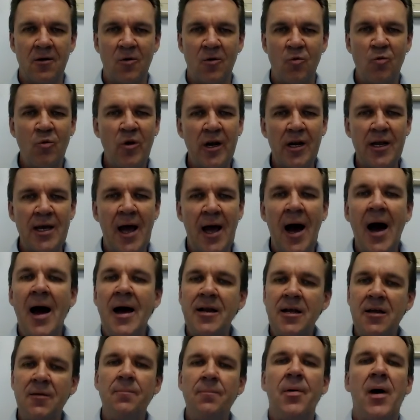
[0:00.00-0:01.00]
really
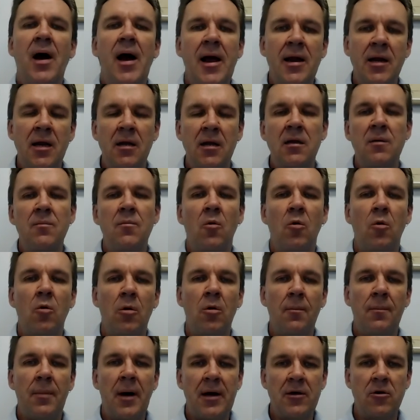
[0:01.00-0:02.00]
aren't in pain
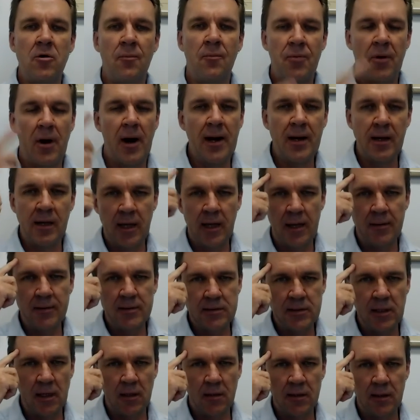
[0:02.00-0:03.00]
anymore, but your brain keeps
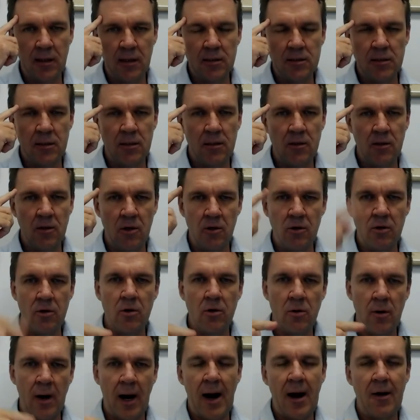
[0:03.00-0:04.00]
telling you
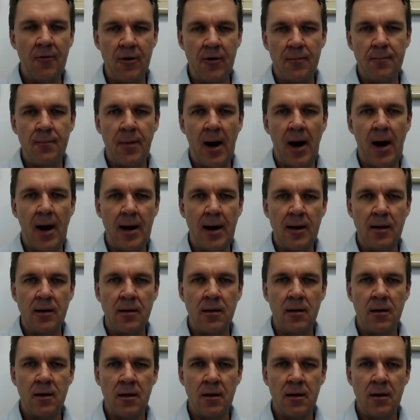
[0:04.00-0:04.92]
you are in pain.